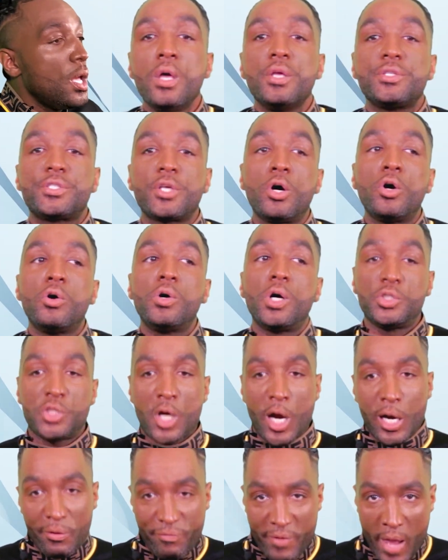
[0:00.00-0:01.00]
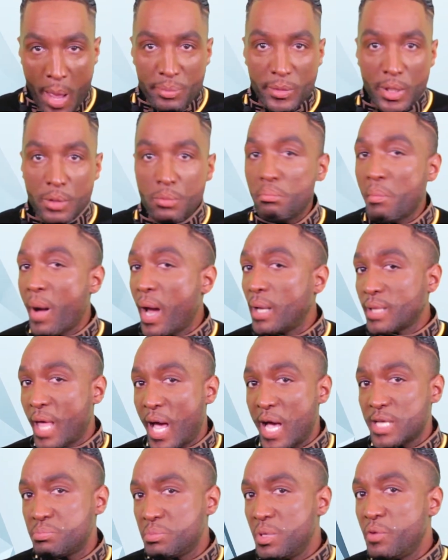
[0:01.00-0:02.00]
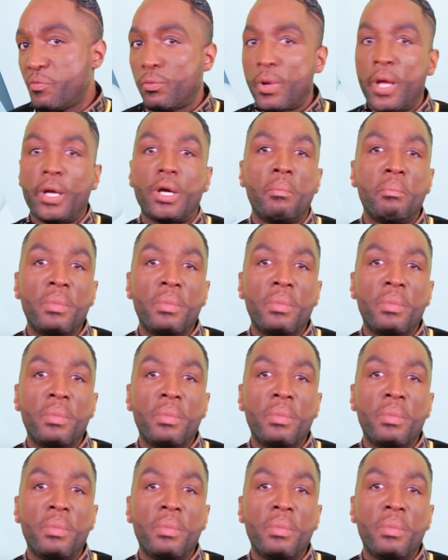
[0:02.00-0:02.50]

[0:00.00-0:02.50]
So a jar of FAQs might last me for like a